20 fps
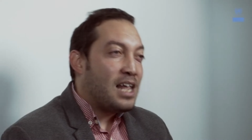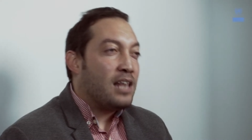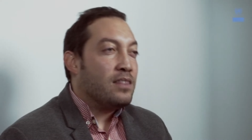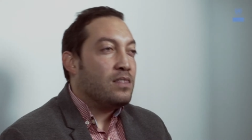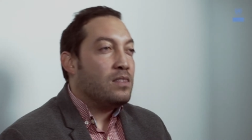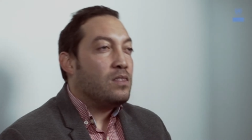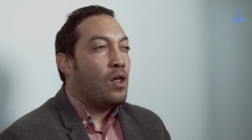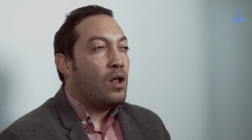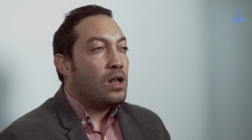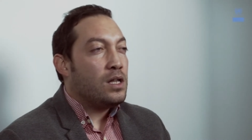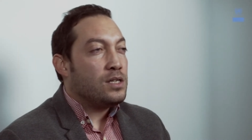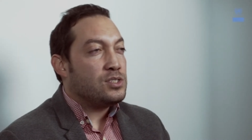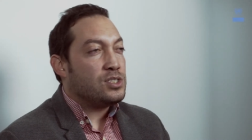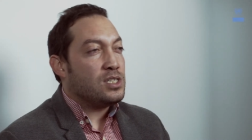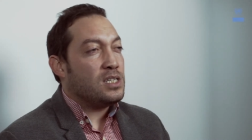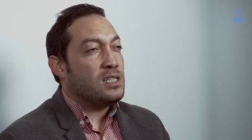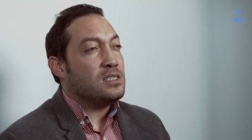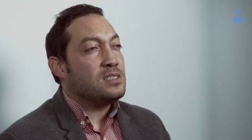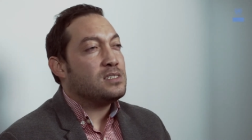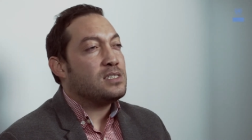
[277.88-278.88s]
and knowledge
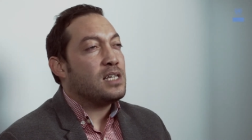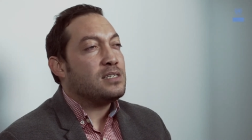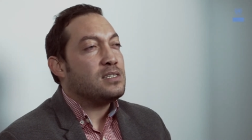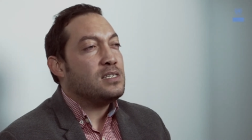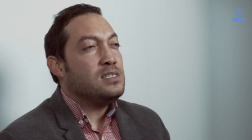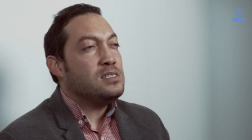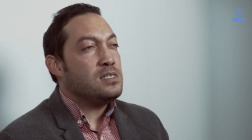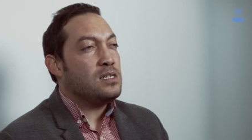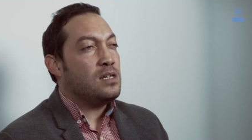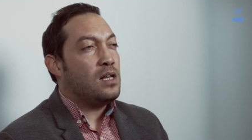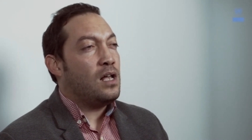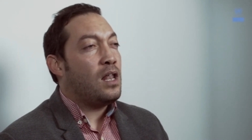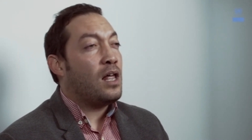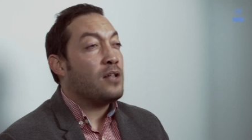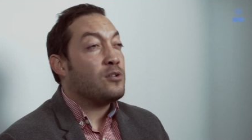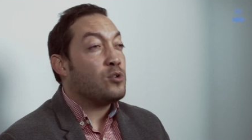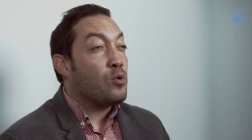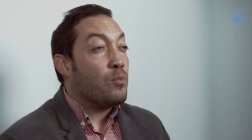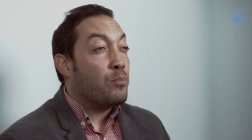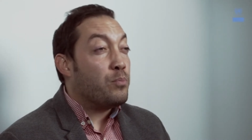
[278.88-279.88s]
in statistical
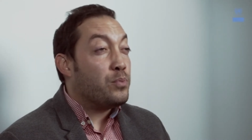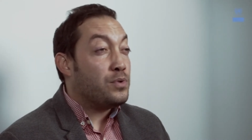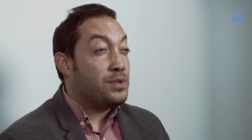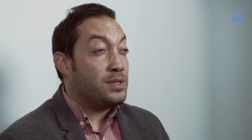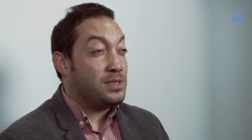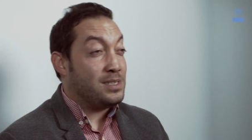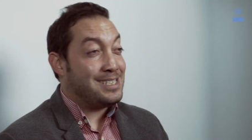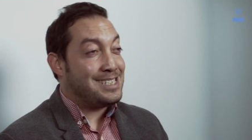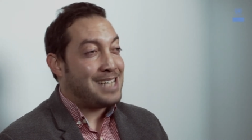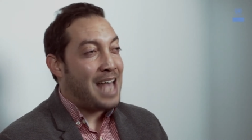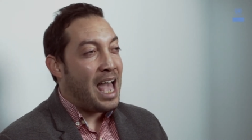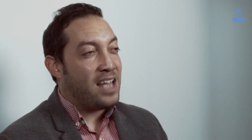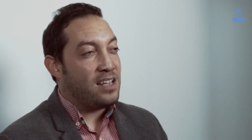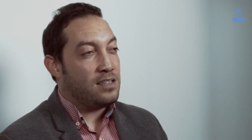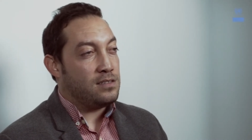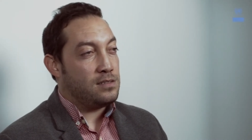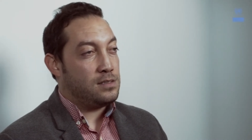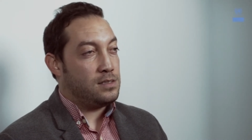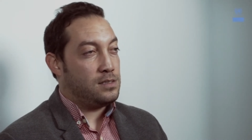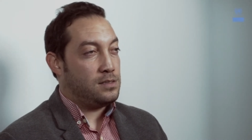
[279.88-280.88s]
and computer
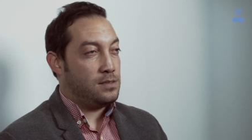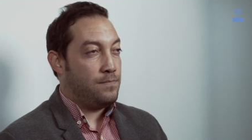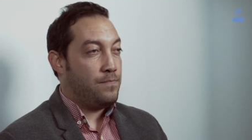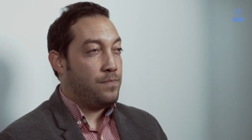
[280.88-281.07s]
science.